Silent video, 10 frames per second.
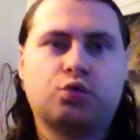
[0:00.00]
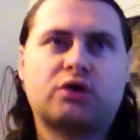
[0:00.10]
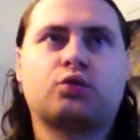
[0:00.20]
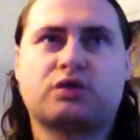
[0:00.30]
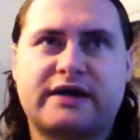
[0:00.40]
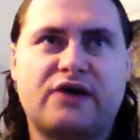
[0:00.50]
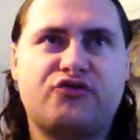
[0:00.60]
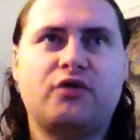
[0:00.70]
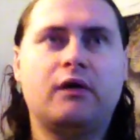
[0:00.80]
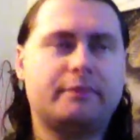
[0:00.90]
work, work out
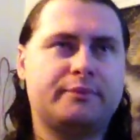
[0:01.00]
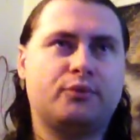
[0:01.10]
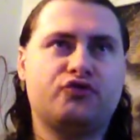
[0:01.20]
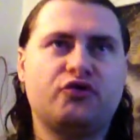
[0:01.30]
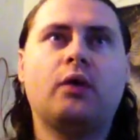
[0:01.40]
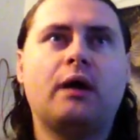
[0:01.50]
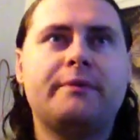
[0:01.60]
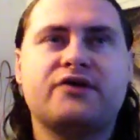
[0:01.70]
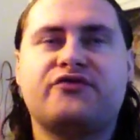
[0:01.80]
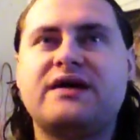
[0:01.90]
so so well
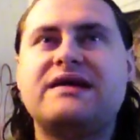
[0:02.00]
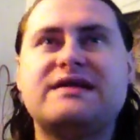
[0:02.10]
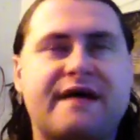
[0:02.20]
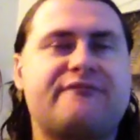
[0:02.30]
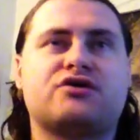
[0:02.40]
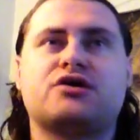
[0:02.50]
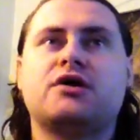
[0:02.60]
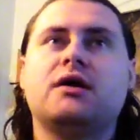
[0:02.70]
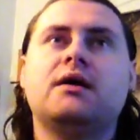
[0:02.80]
because they never